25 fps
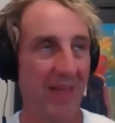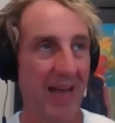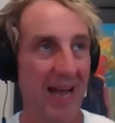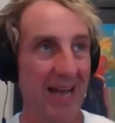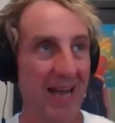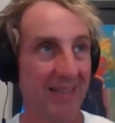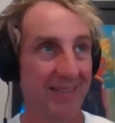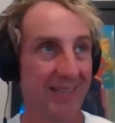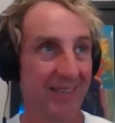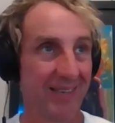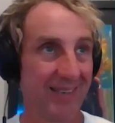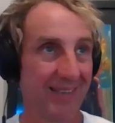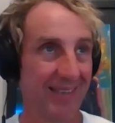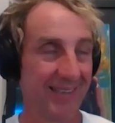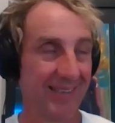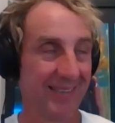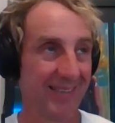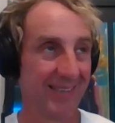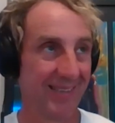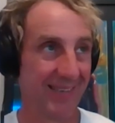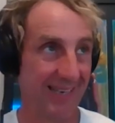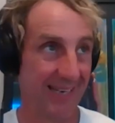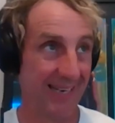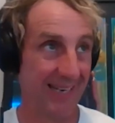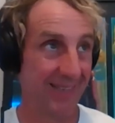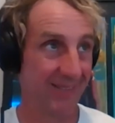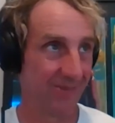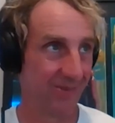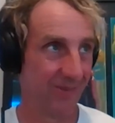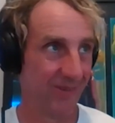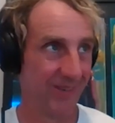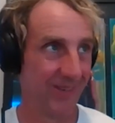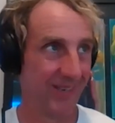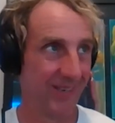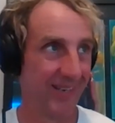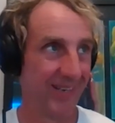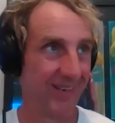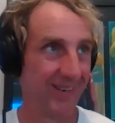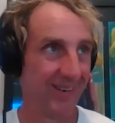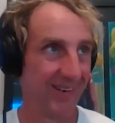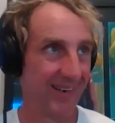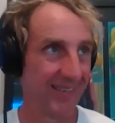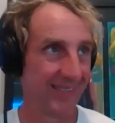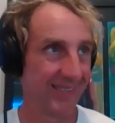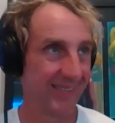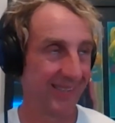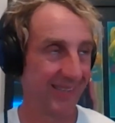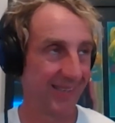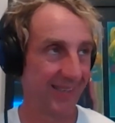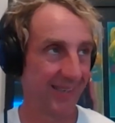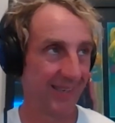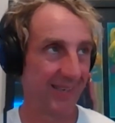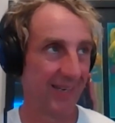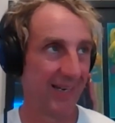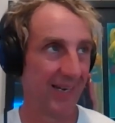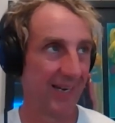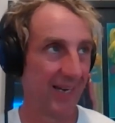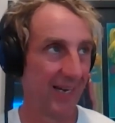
that's a that's a that's really interesting.